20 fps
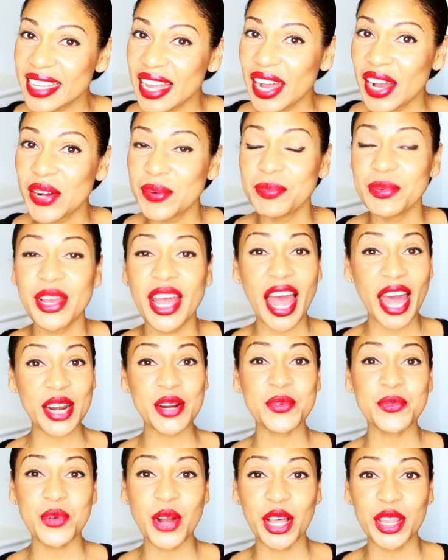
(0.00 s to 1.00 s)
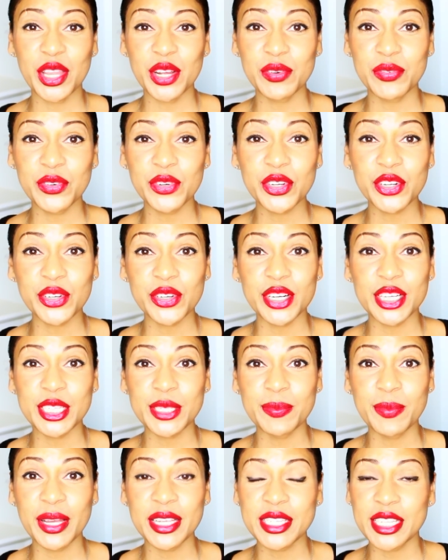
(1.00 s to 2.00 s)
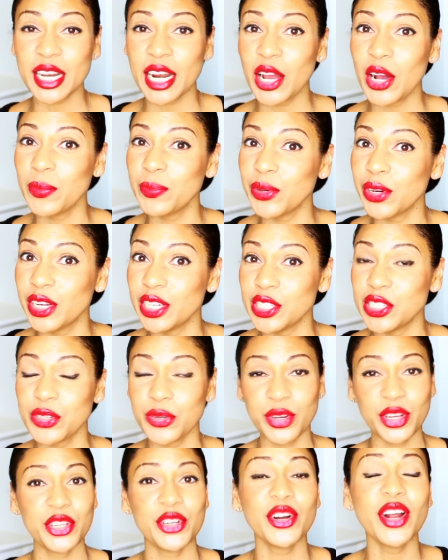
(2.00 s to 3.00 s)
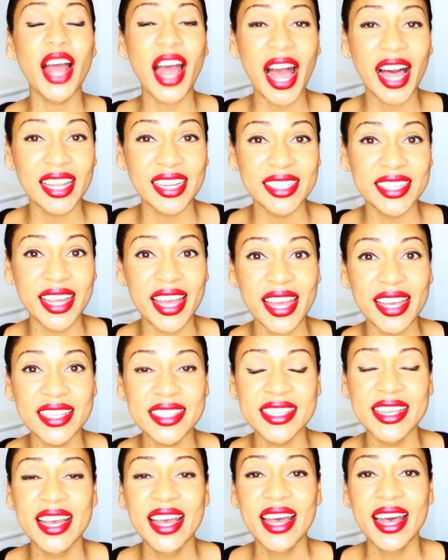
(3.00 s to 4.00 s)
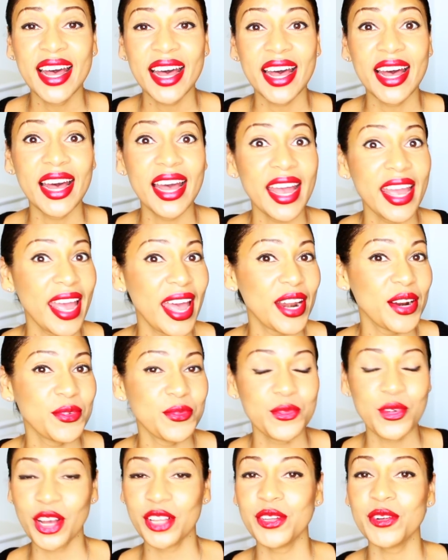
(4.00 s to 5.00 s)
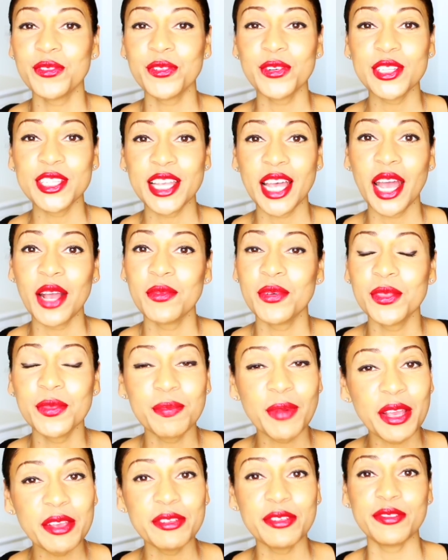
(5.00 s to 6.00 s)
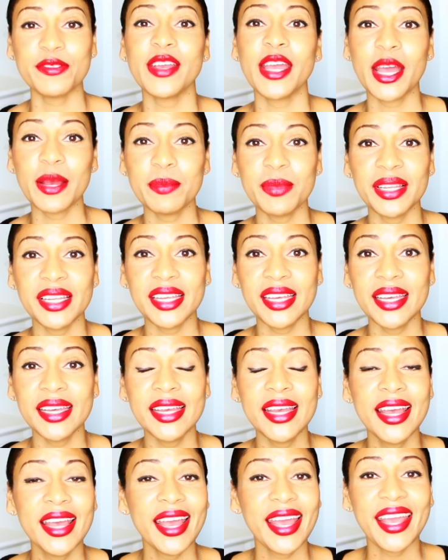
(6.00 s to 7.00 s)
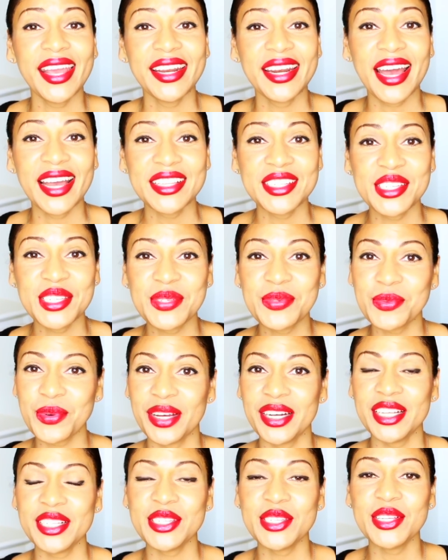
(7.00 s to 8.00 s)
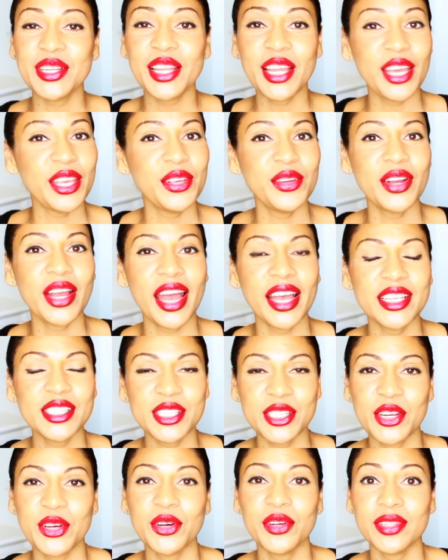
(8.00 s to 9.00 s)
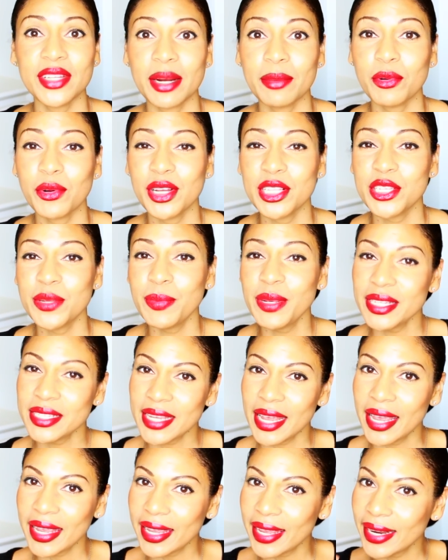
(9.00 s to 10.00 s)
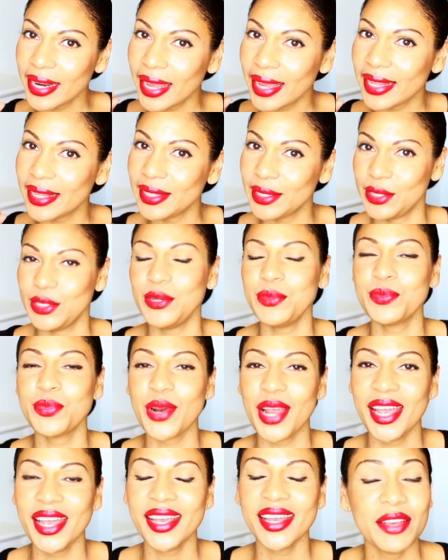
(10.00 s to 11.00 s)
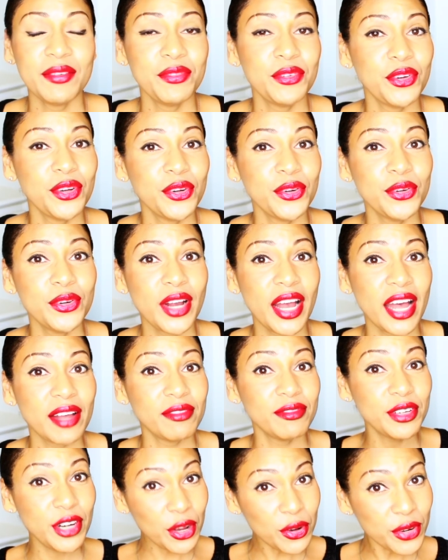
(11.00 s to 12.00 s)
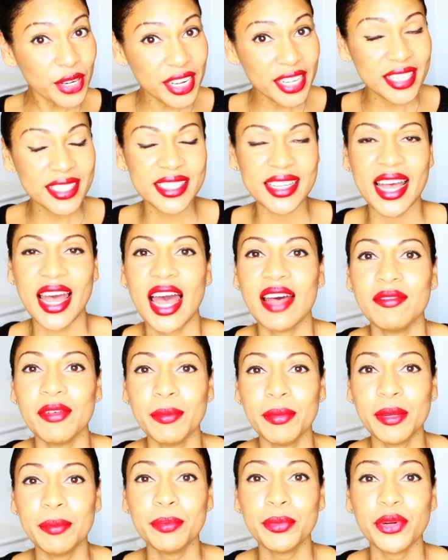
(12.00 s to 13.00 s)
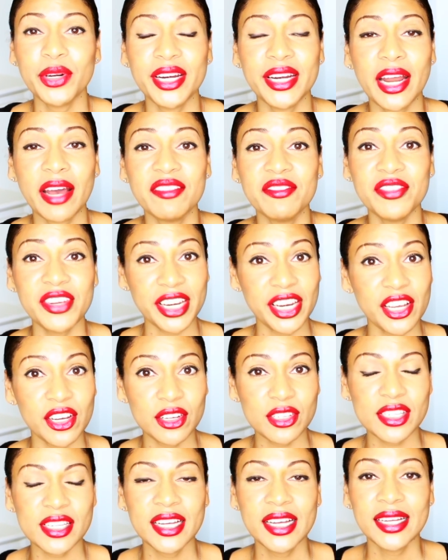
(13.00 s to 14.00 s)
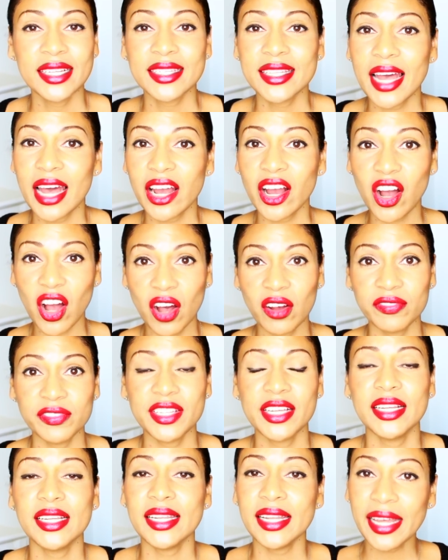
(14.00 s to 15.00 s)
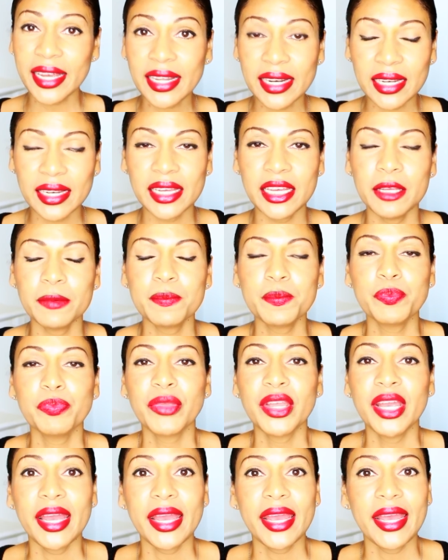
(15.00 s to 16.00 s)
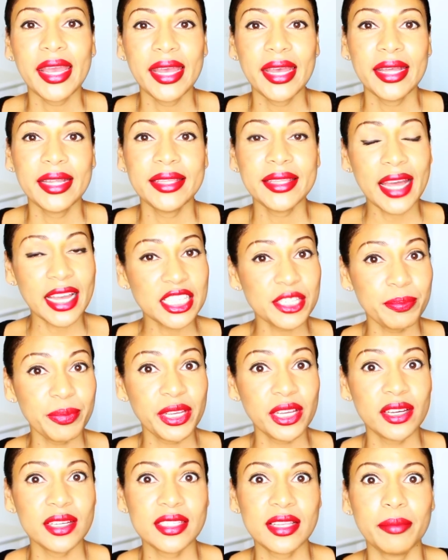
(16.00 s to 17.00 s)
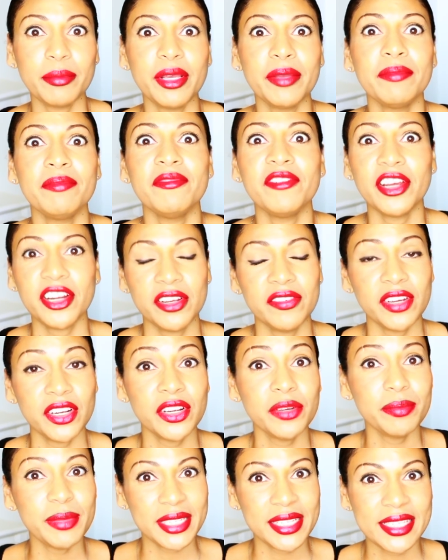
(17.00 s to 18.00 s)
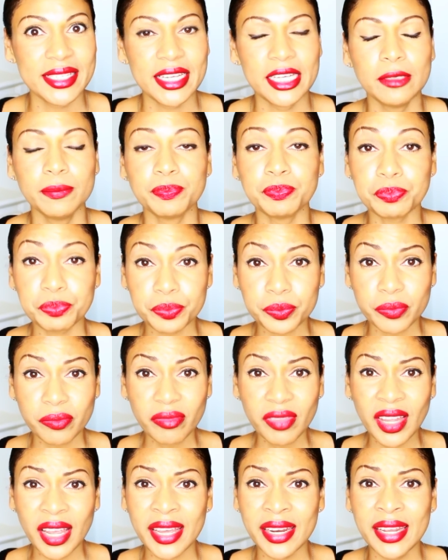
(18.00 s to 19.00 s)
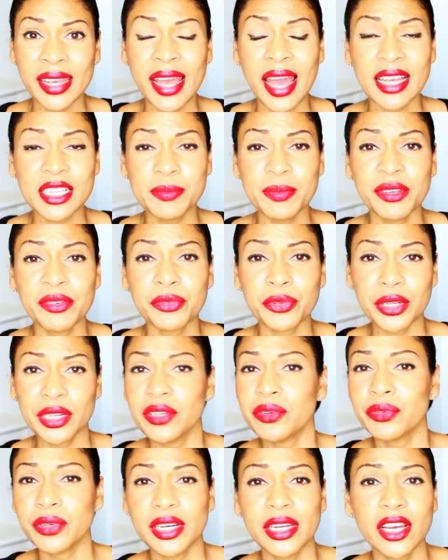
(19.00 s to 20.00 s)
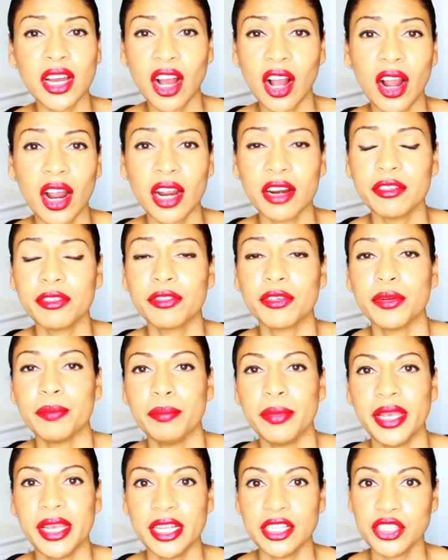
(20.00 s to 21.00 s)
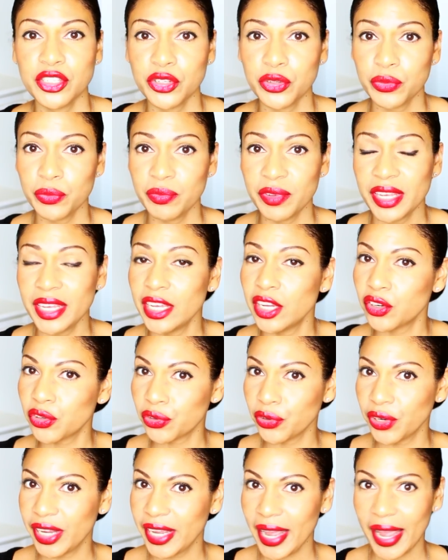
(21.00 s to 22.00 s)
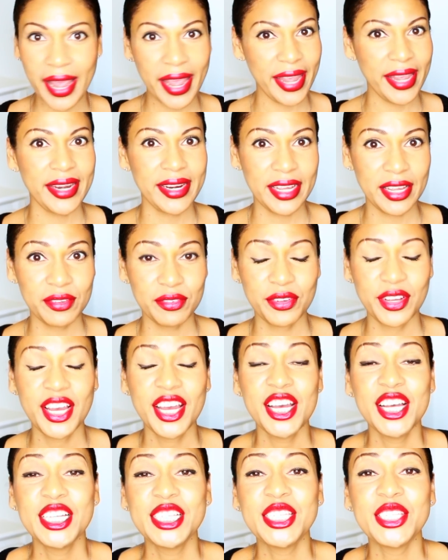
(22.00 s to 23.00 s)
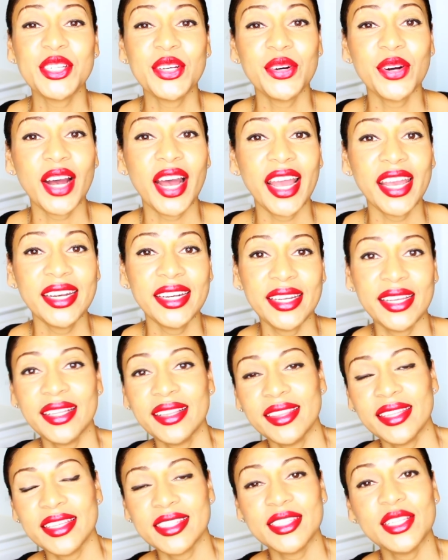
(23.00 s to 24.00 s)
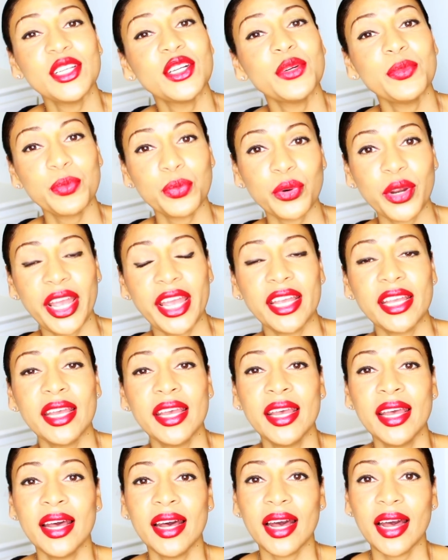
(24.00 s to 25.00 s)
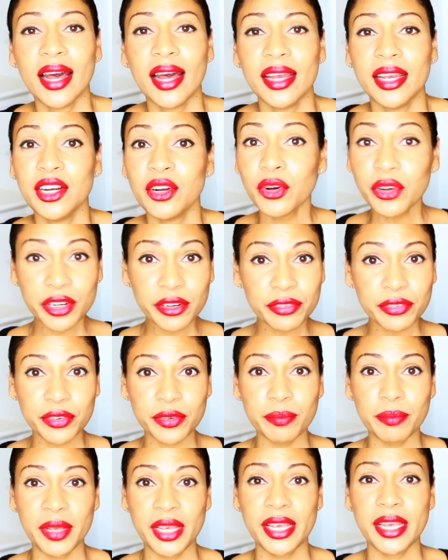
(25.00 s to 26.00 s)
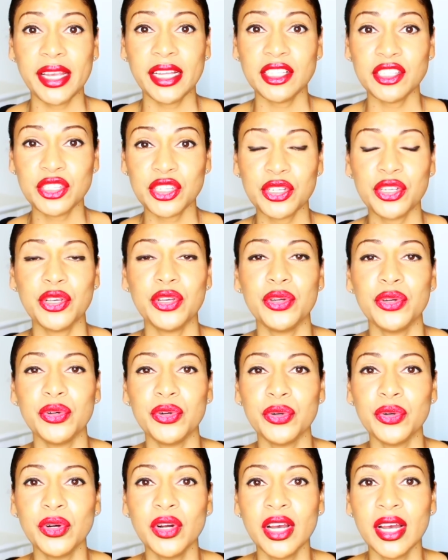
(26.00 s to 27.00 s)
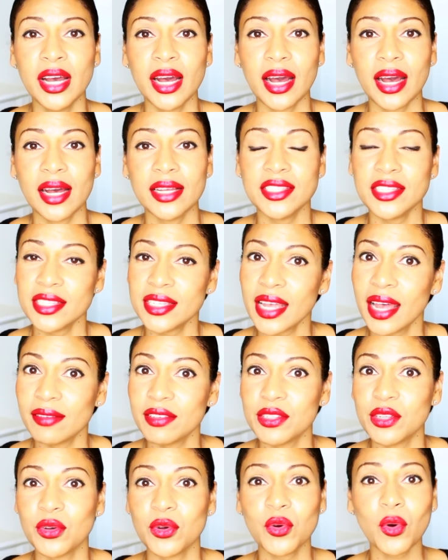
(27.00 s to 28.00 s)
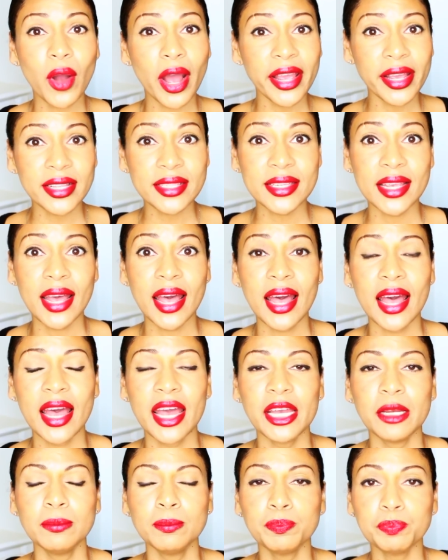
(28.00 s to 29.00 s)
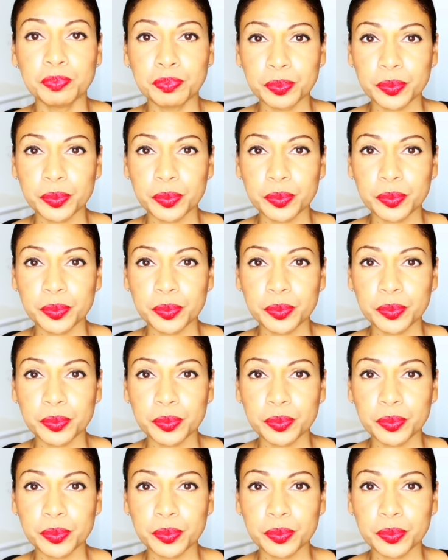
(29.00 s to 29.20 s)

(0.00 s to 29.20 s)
I hope you had a wonderful Christmas and I hope you're enjoying your holidays. Uh, I had a wonderful time with my family and I just wanted to let you guys know that I'm going to be taking a little break. If you have noticed, I haven't been putting out videos that often lately and that's because I've been very, very busy and it has been really really hard for me to be creative so I need this little break uh, in order for me to uh, just have some quiet time